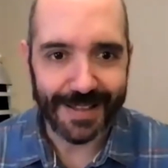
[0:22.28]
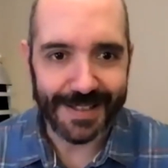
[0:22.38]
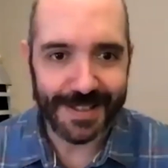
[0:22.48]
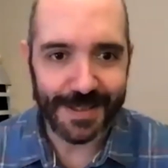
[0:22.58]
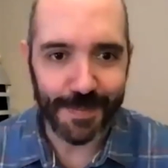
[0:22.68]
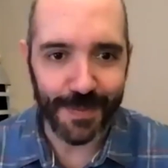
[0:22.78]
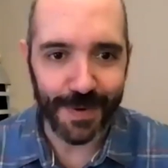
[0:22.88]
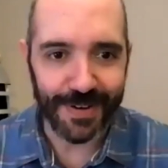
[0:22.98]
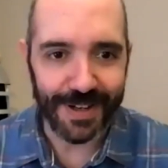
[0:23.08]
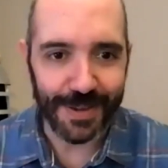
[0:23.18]
This is the bit
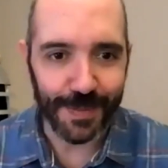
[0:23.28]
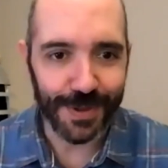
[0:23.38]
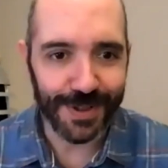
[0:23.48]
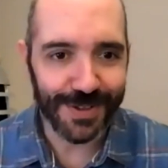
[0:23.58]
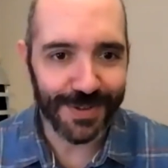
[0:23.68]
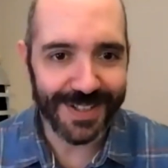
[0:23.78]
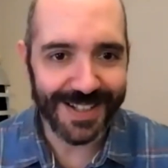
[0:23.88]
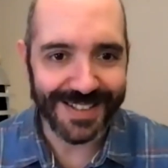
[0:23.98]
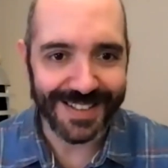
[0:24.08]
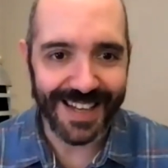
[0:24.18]
where it either works or it
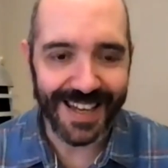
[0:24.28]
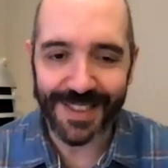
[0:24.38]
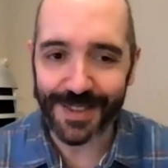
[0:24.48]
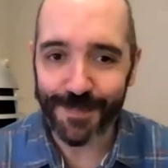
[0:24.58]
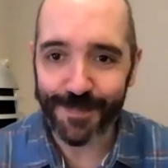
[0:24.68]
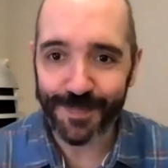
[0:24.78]
doesn't. Keith?